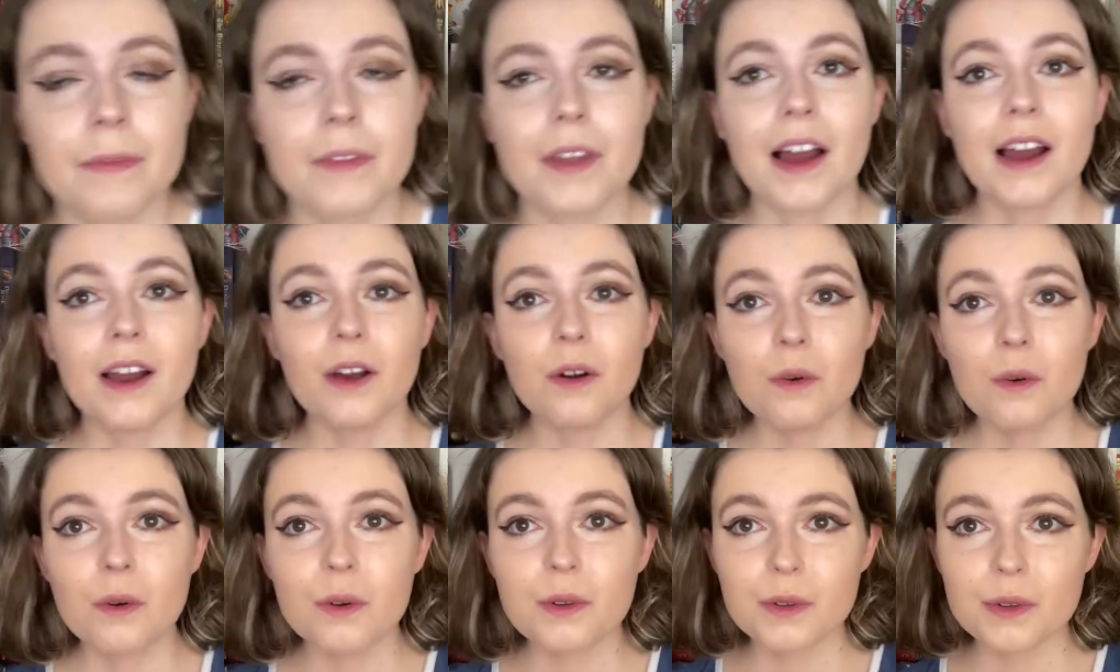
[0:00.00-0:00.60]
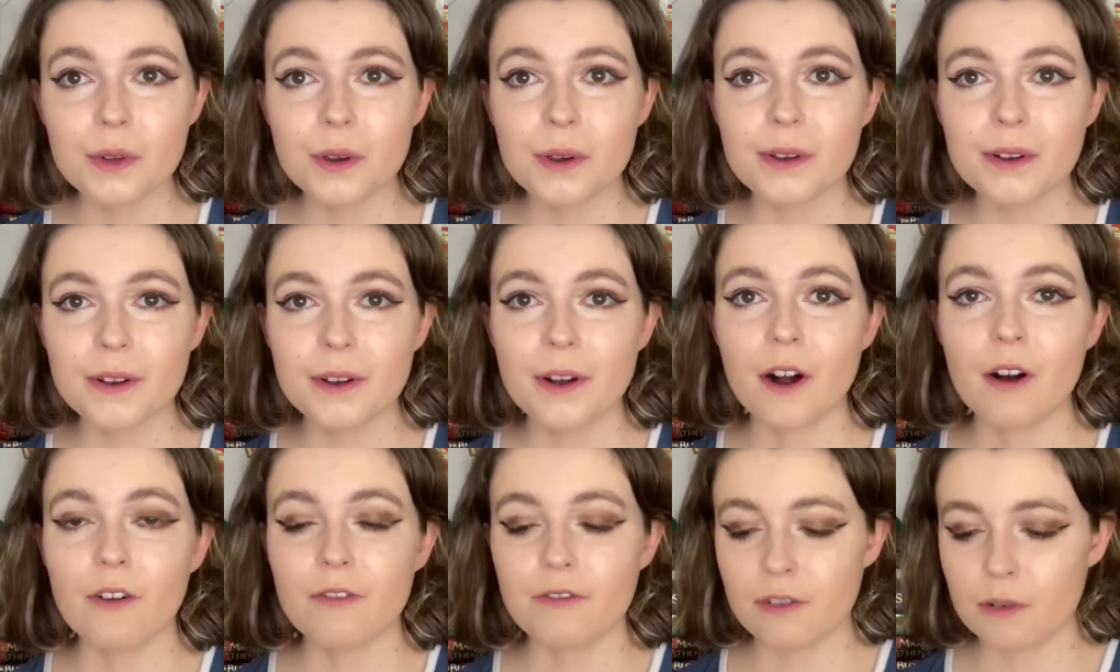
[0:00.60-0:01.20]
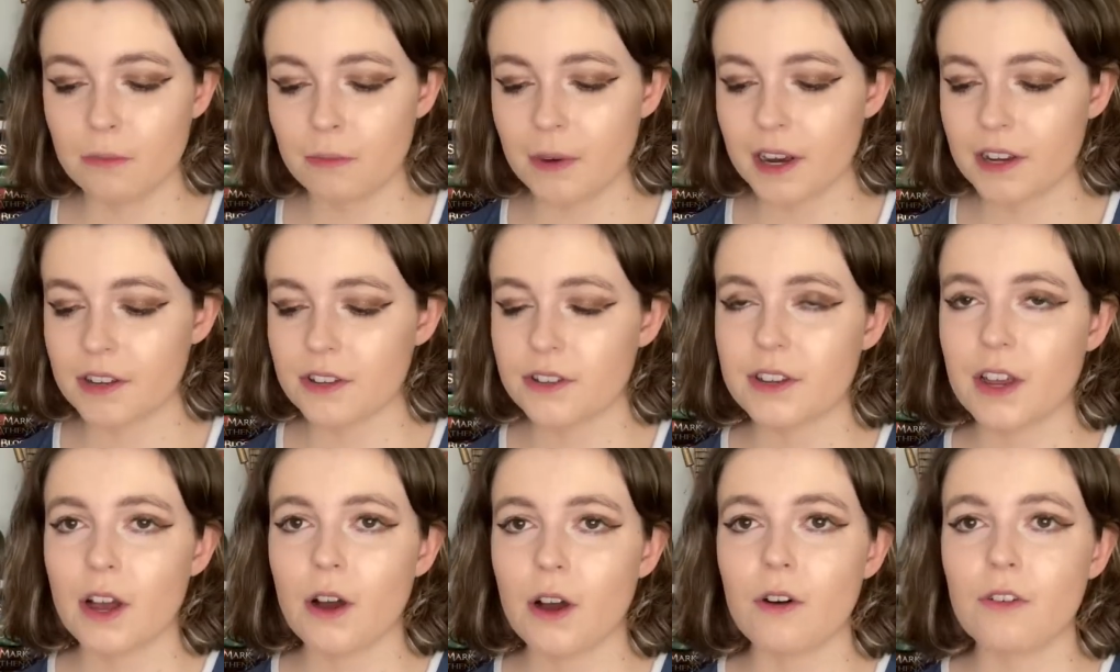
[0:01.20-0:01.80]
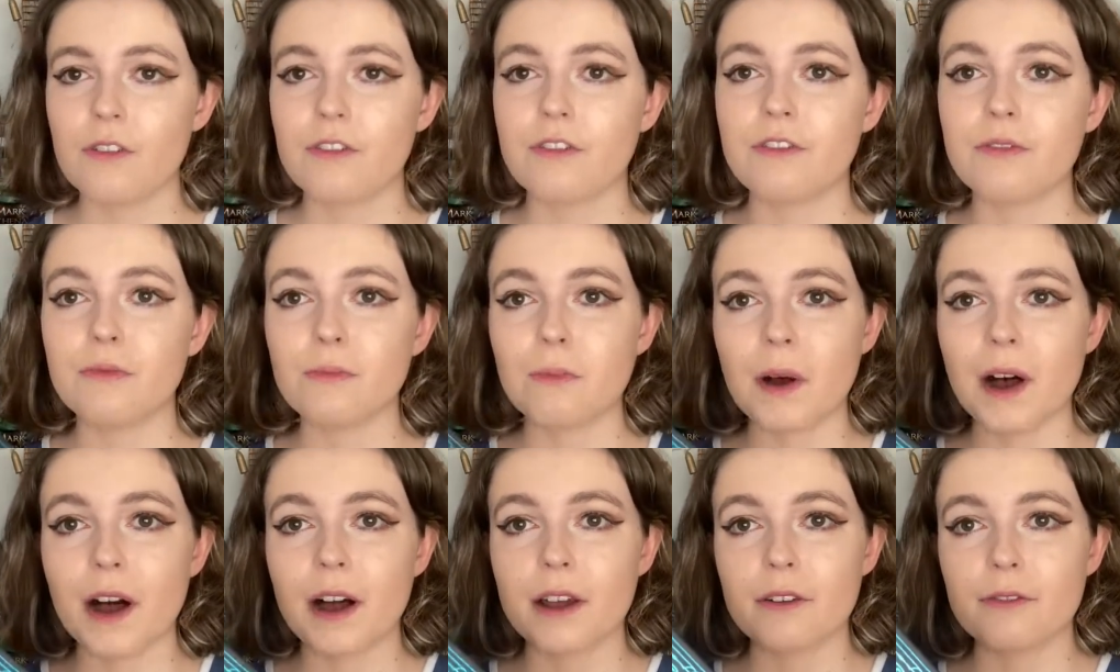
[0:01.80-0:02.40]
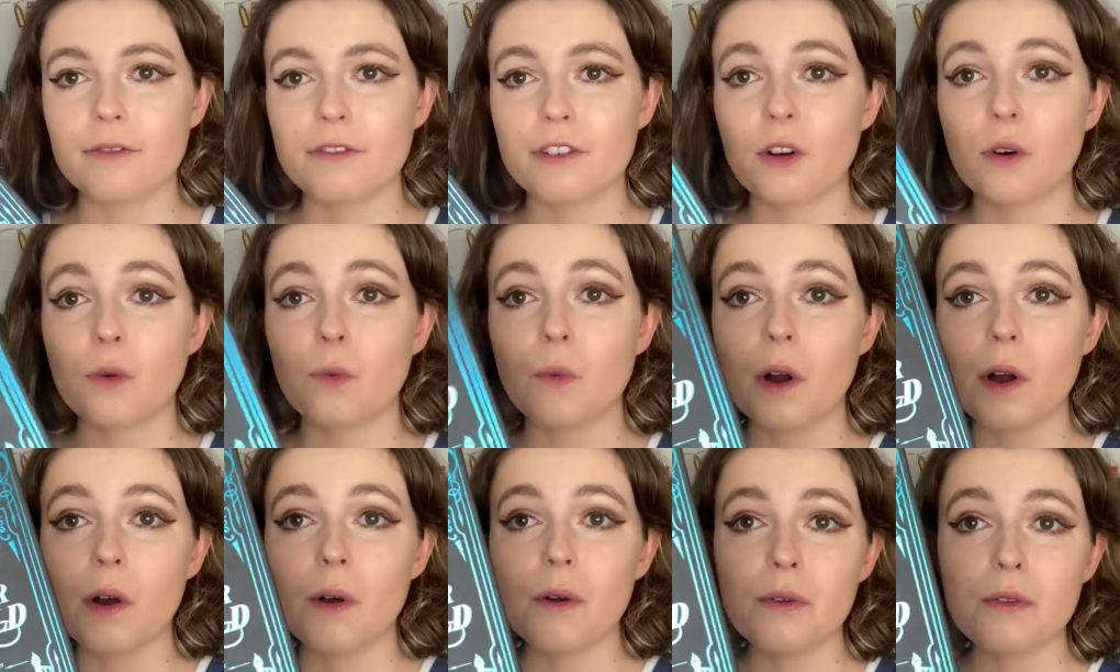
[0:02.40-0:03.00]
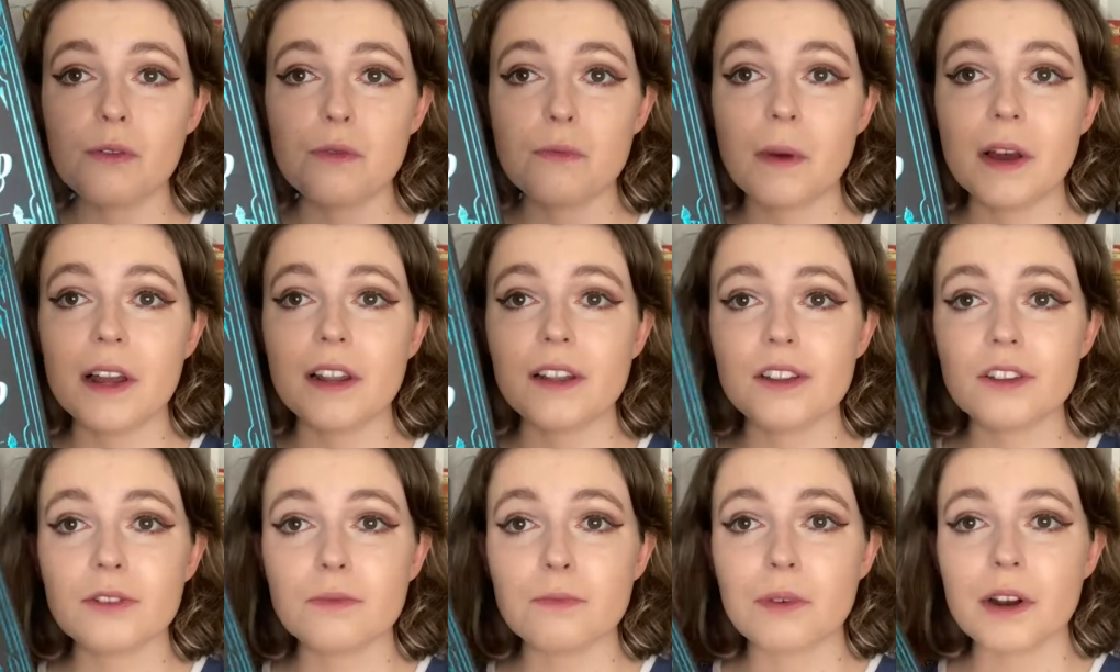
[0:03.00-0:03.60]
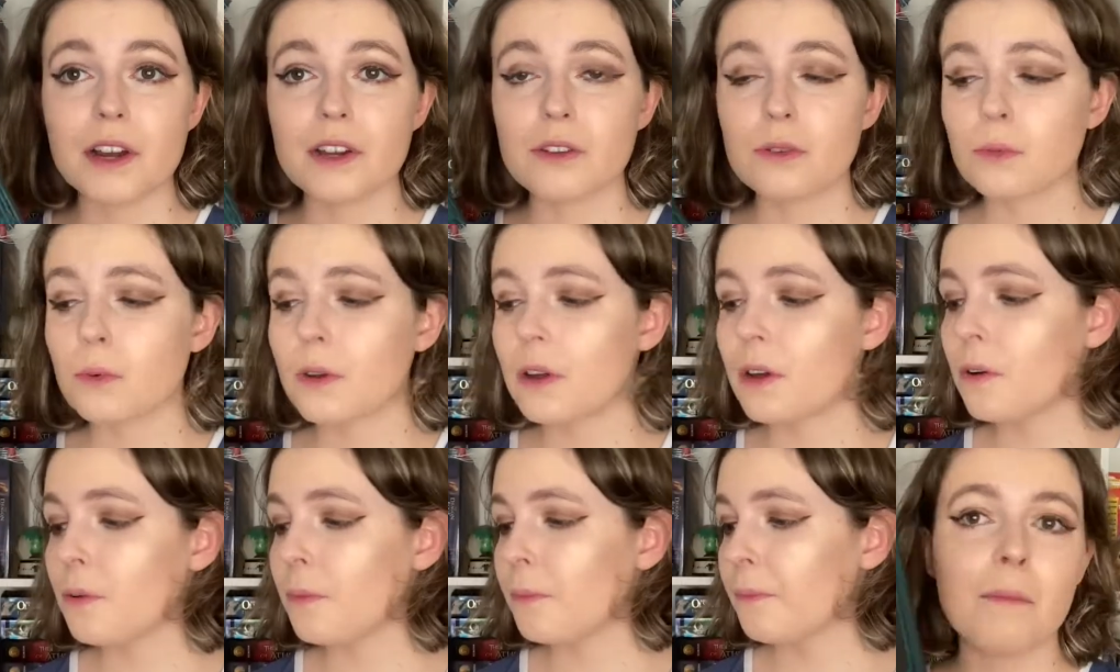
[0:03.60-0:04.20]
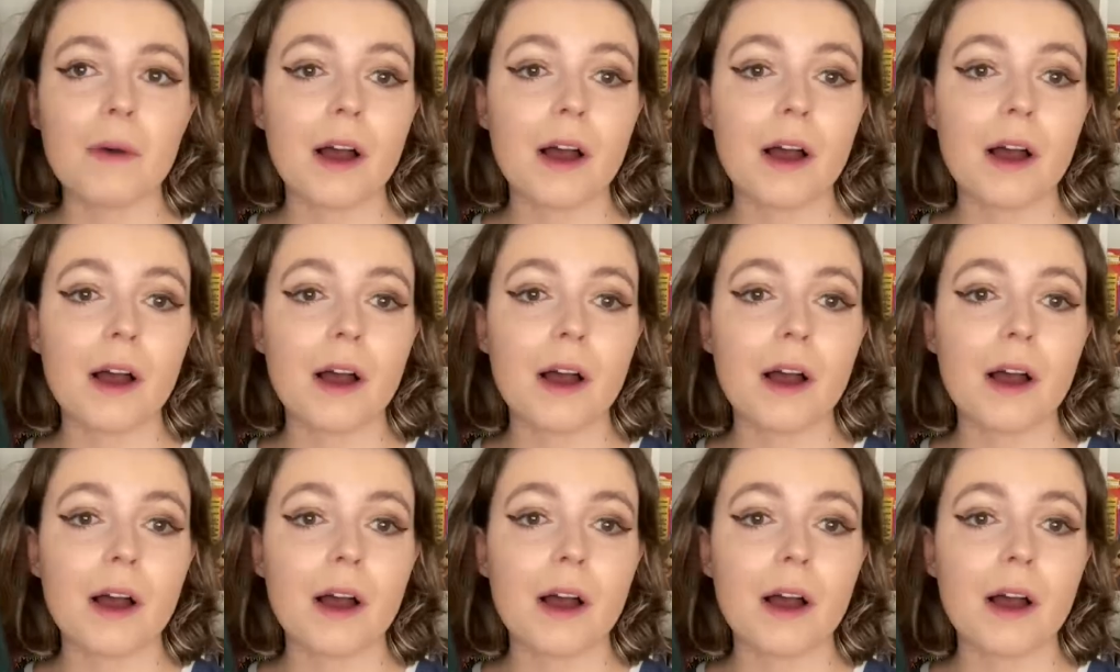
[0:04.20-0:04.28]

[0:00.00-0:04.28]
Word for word: I also got for myself Part of Your World by Liz Braswell.